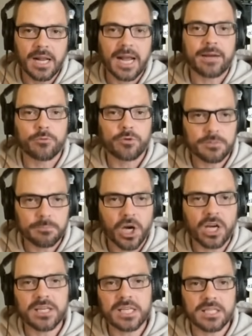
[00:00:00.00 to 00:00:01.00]
and
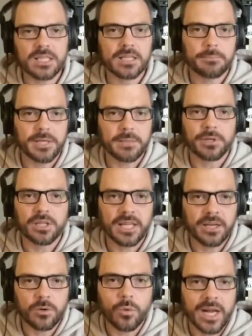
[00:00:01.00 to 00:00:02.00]
responding to the people
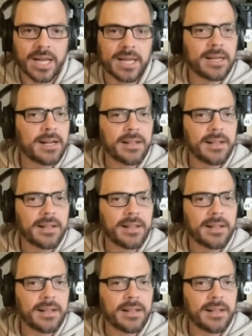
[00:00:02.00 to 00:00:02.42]
in a way